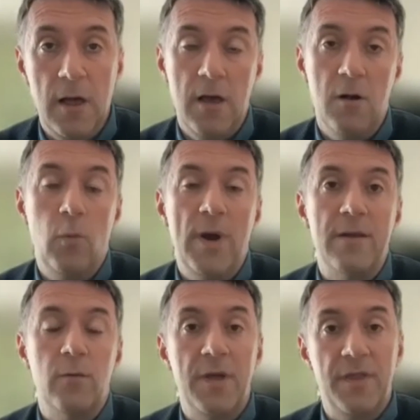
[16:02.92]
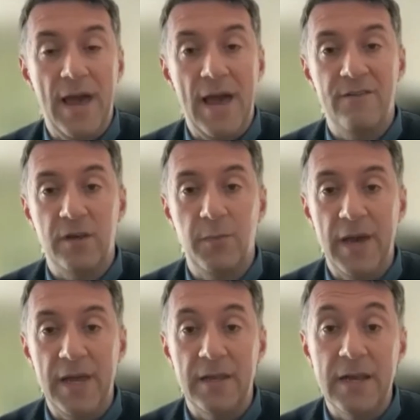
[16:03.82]
when they're having
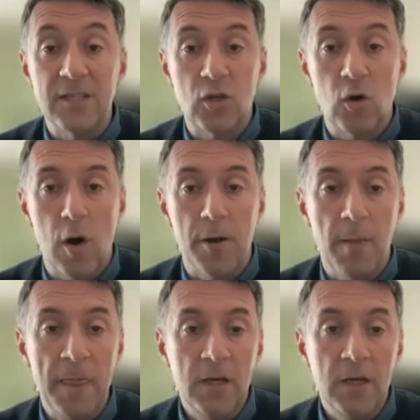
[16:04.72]
pain, and so on.